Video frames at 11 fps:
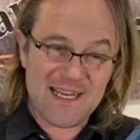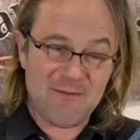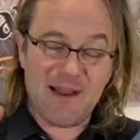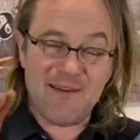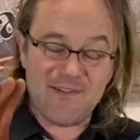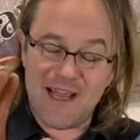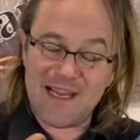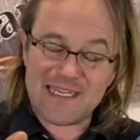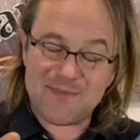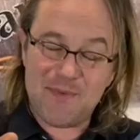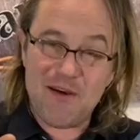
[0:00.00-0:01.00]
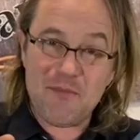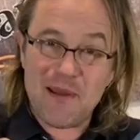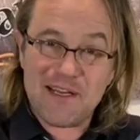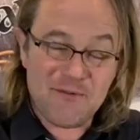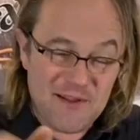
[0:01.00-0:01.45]
Now I
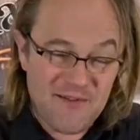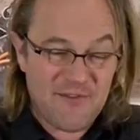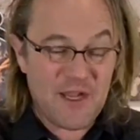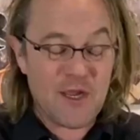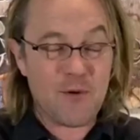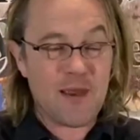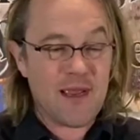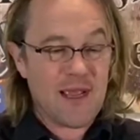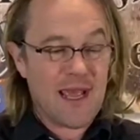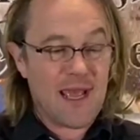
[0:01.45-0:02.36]
experimented with a few